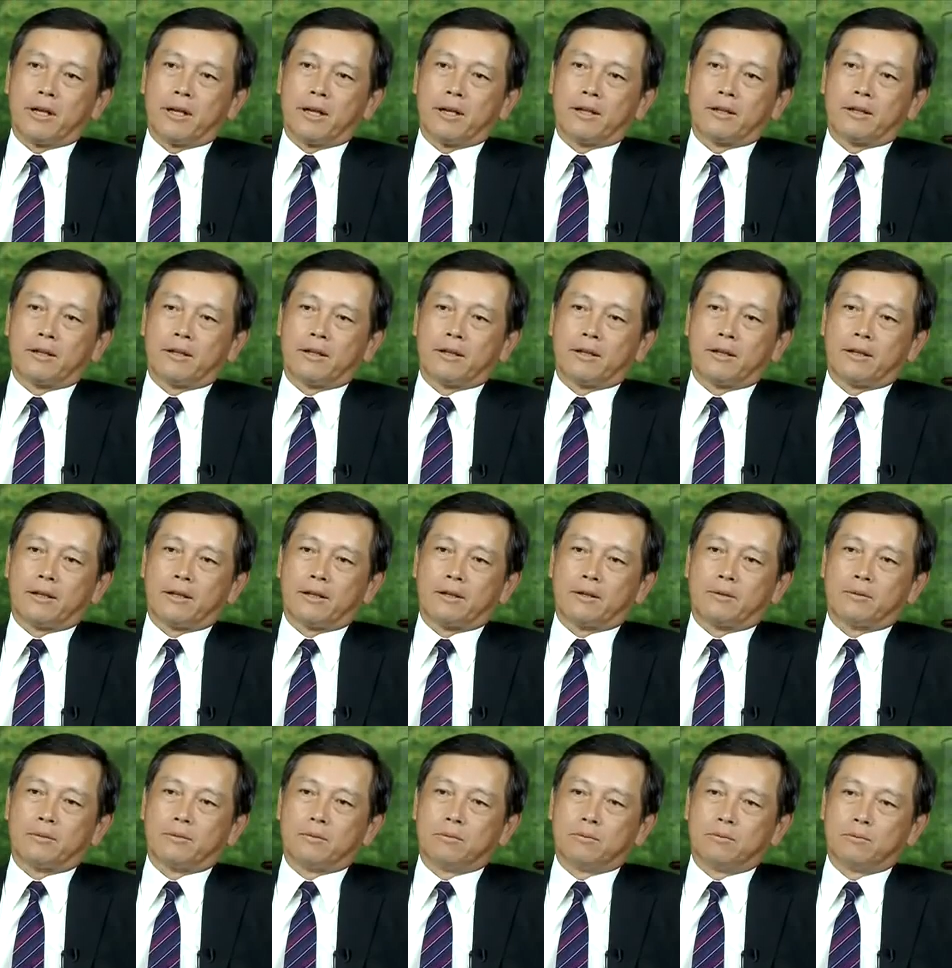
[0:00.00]
And
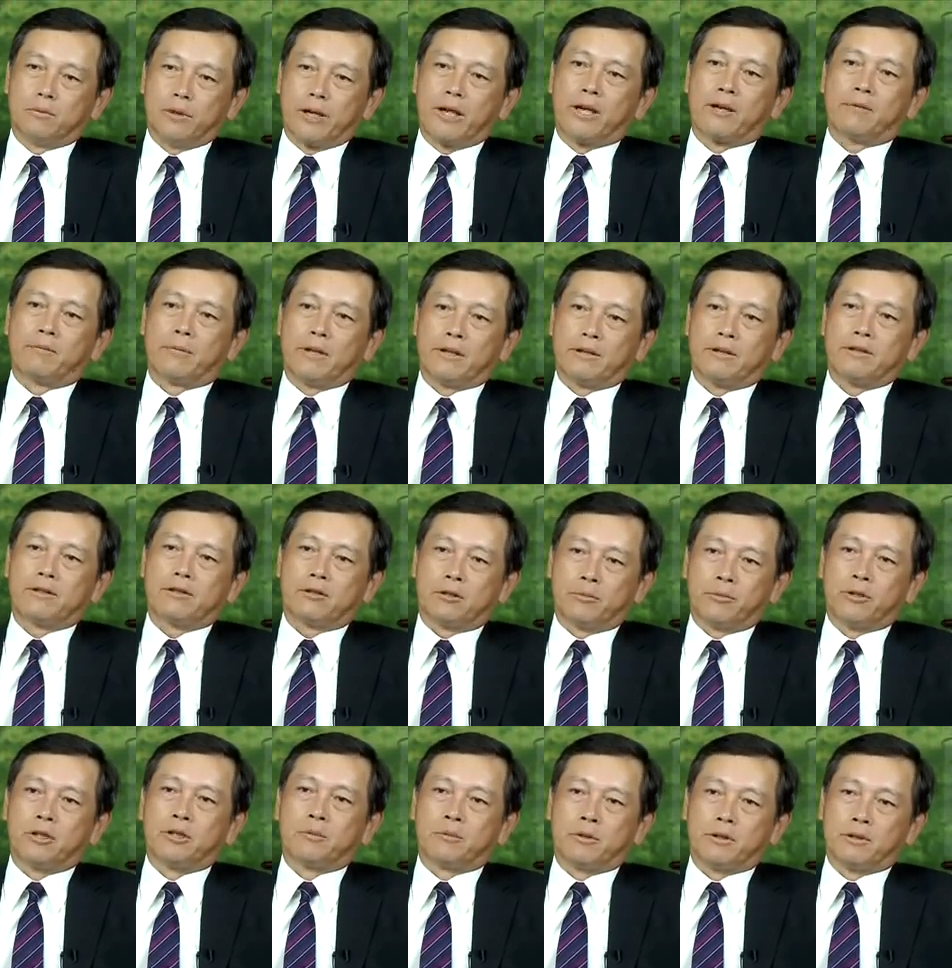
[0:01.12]
uh, we have made this
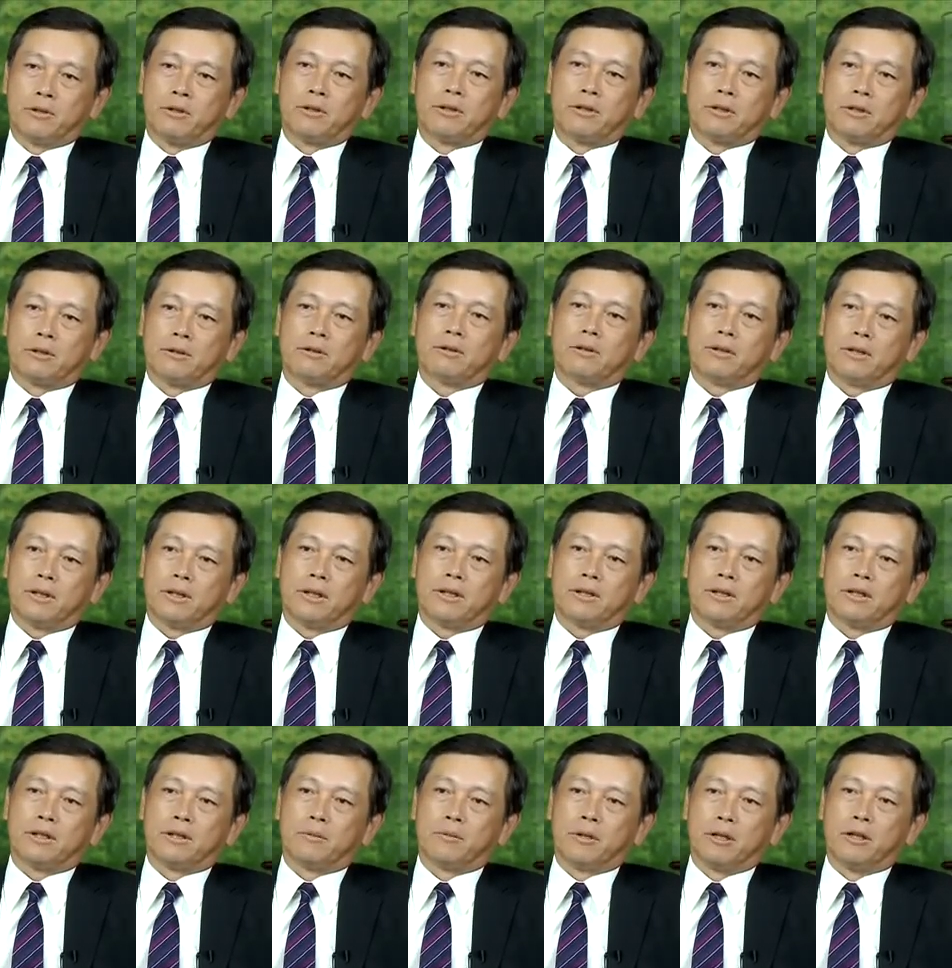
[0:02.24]
commitment uh,
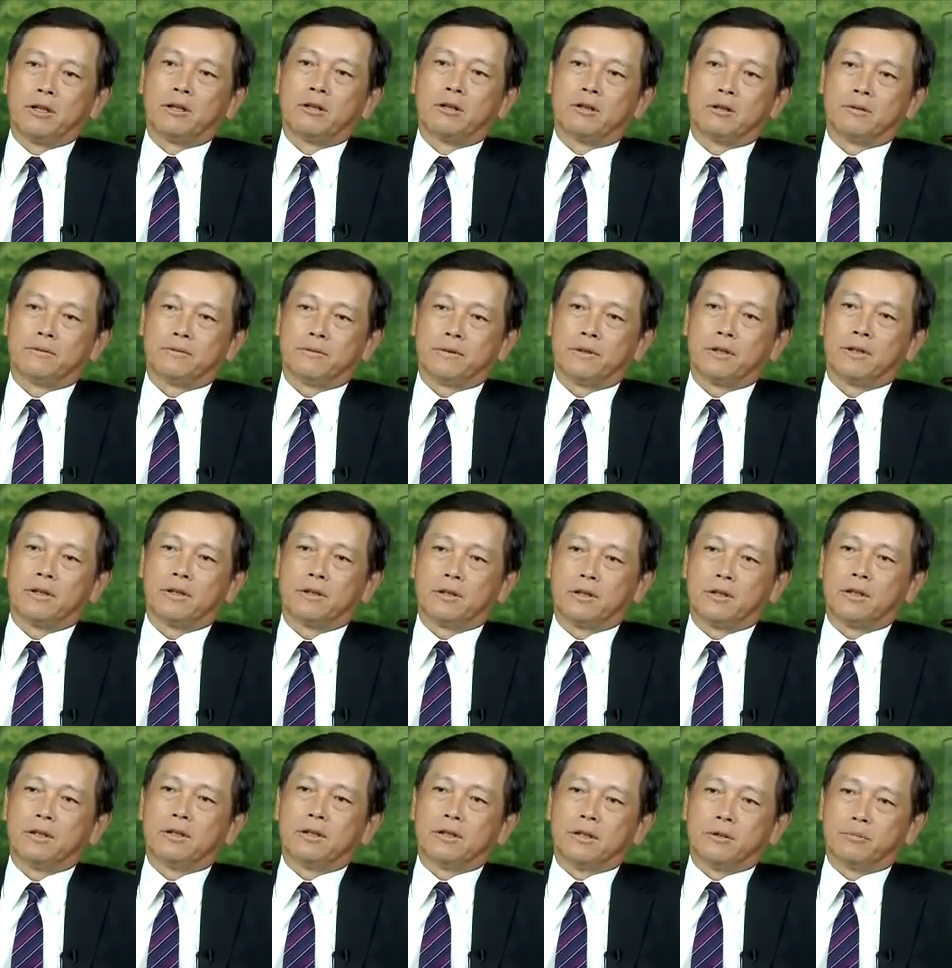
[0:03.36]
at the meeting of uh,
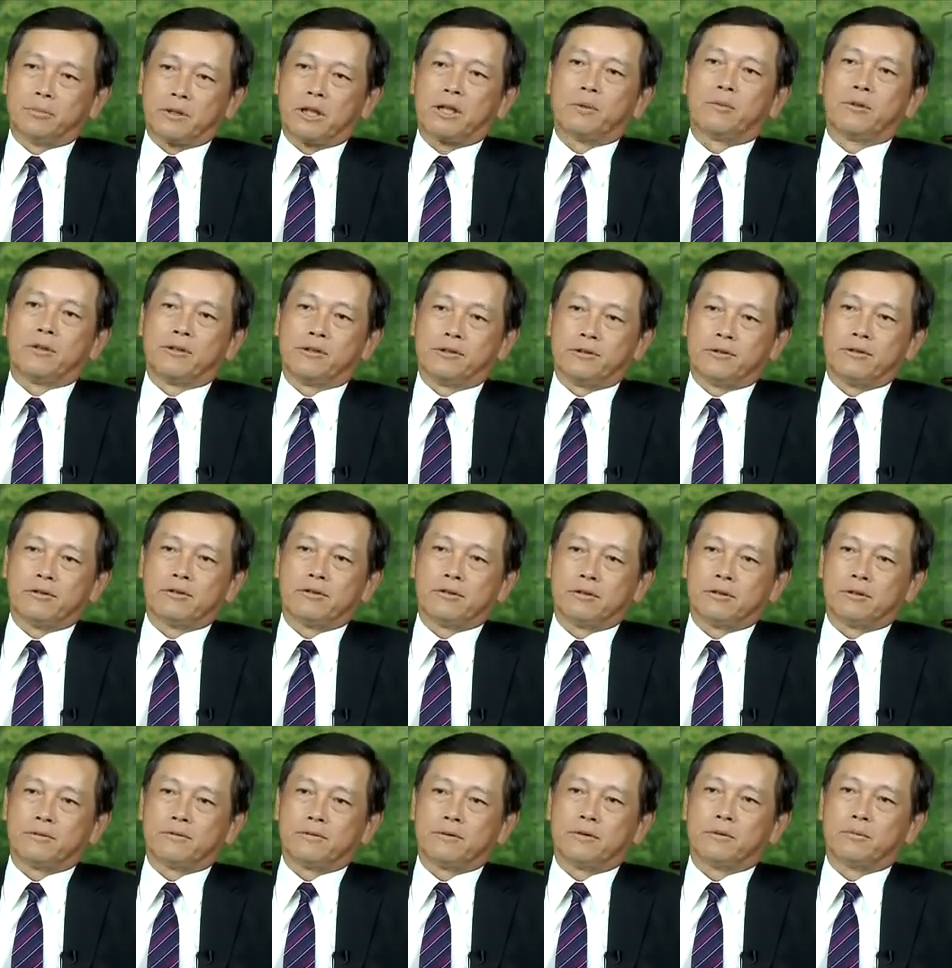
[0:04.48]
the prime ministers
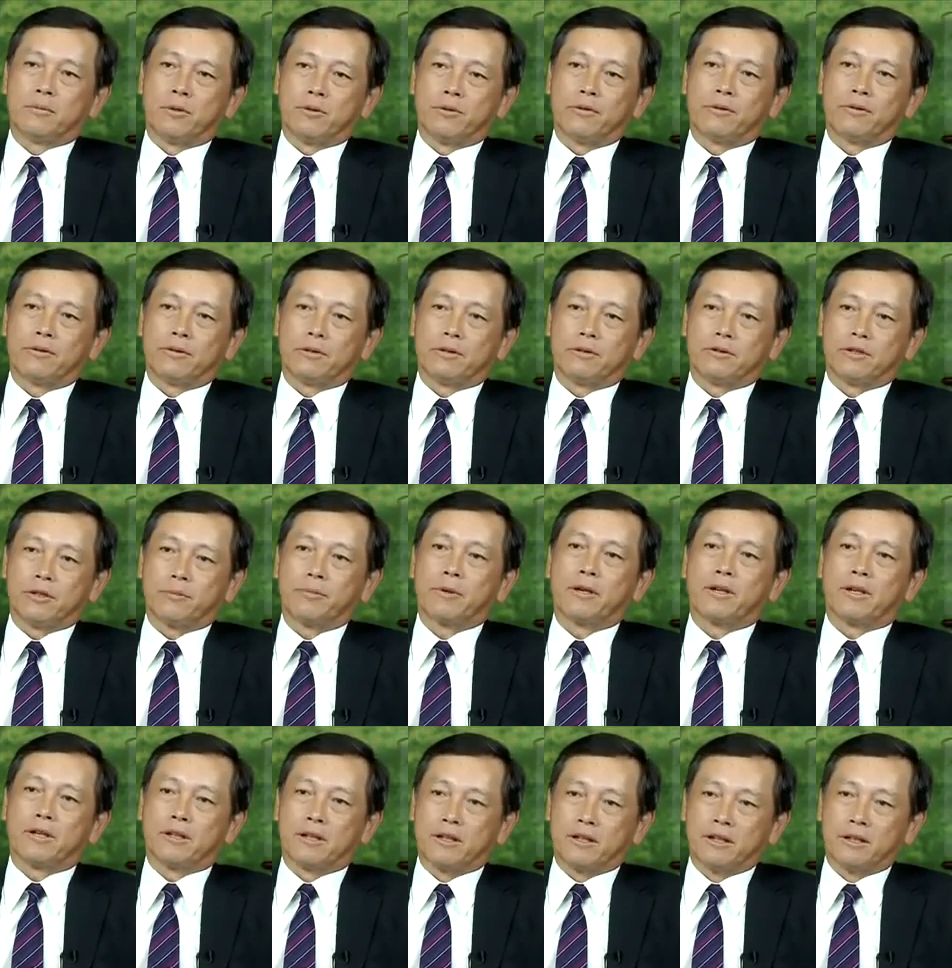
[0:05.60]
of uh, both uh,
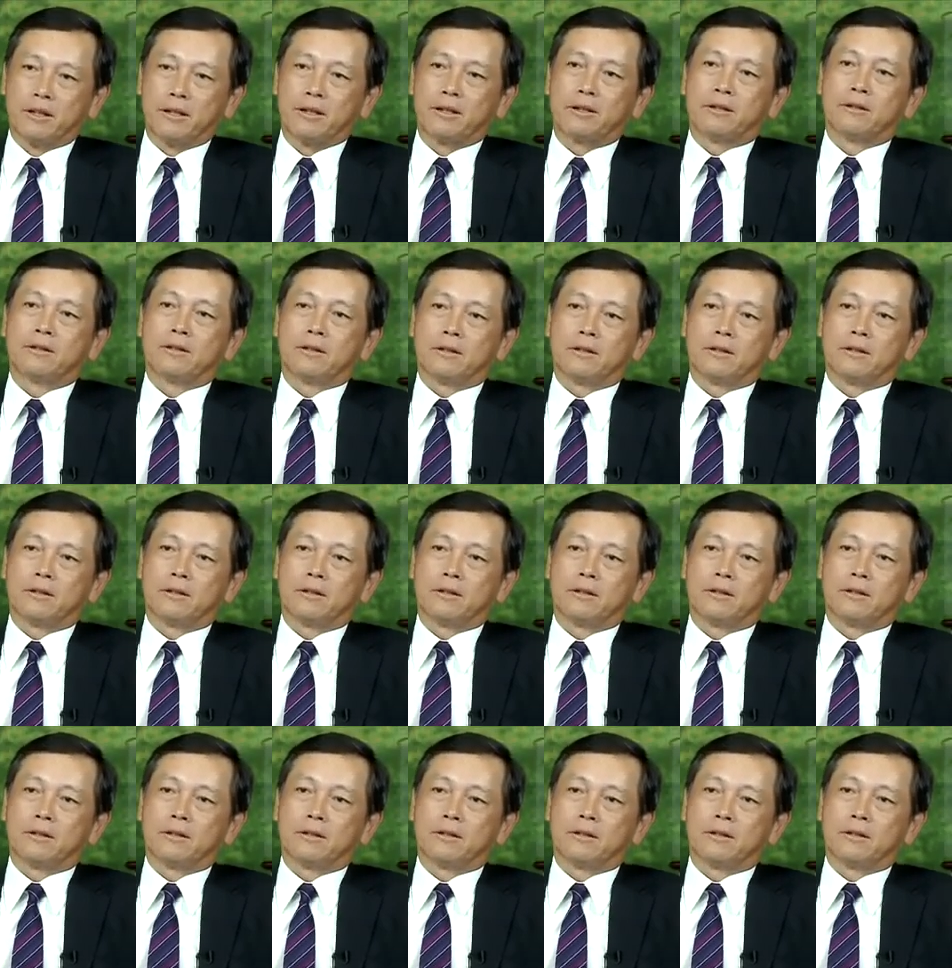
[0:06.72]
Japan and India.